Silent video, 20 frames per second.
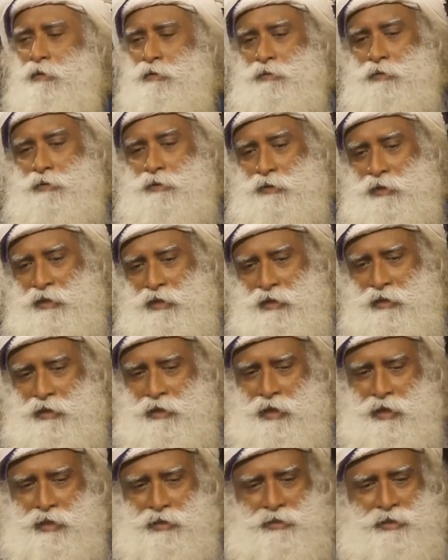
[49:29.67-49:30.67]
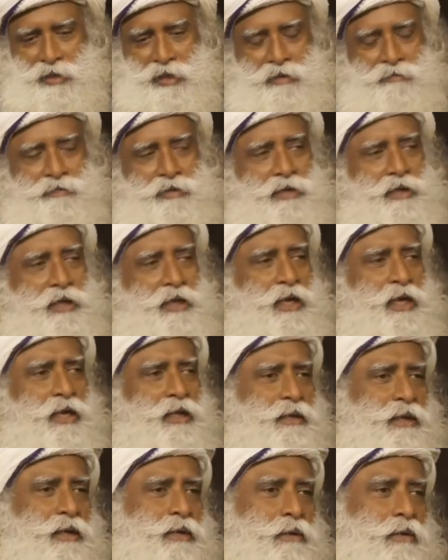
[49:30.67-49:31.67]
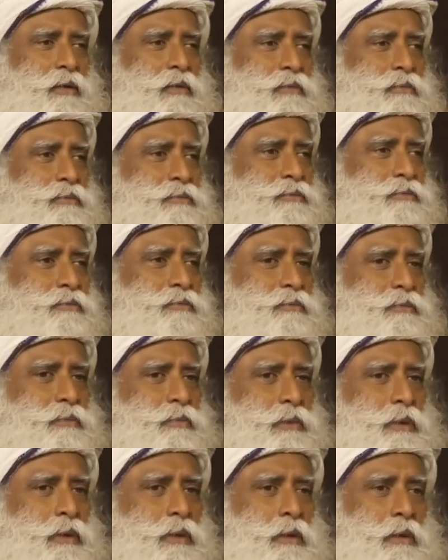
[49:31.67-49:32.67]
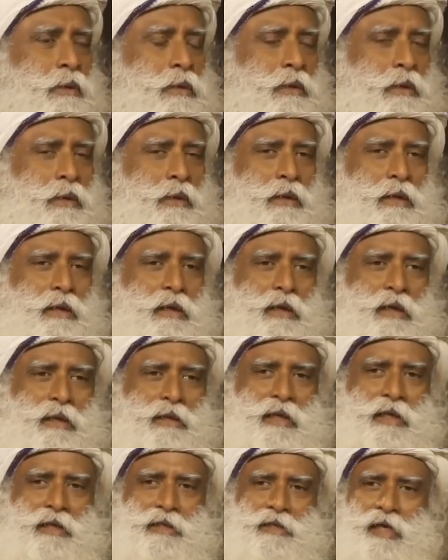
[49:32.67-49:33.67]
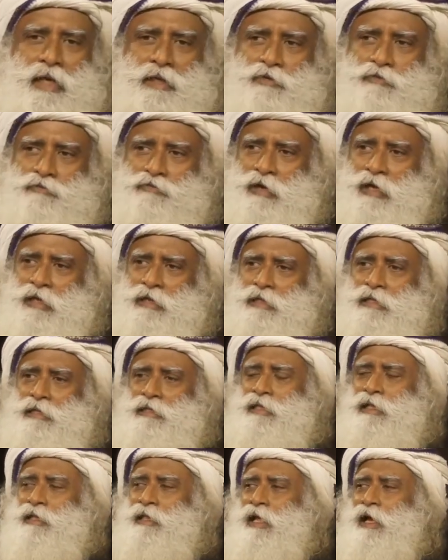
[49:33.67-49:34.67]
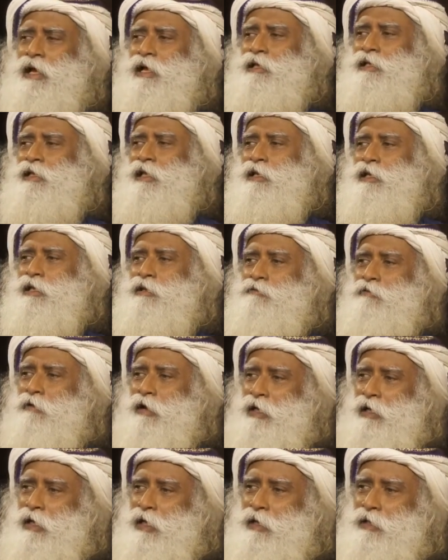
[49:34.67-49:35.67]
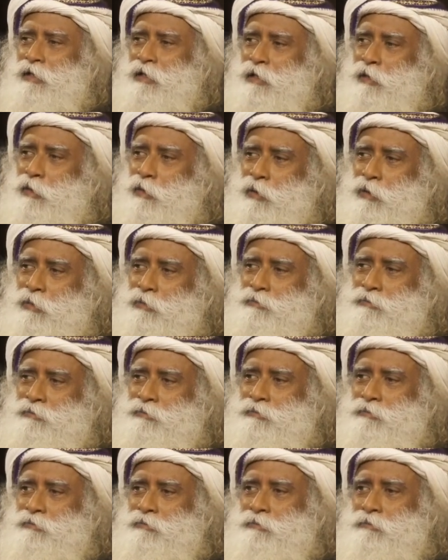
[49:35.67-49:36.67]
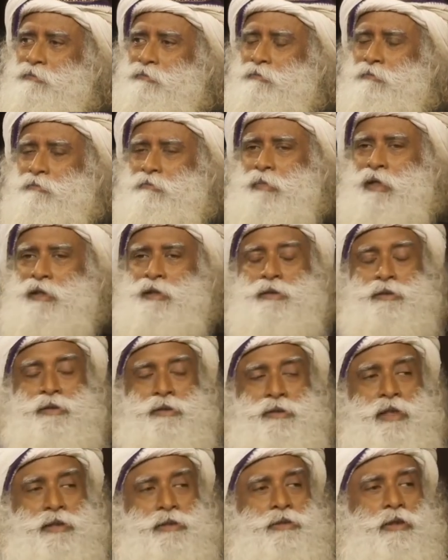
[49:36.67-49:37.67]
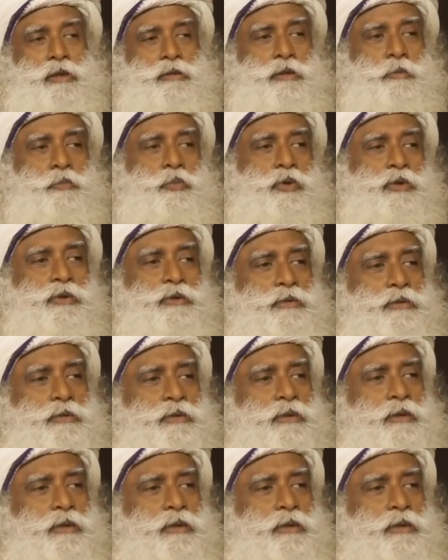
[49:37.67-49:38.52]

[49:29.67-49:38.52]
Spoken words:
So the king asked, have they done anything wrong? They tried to find this and that, they didn't find anything wrong. But they said, that's not the point.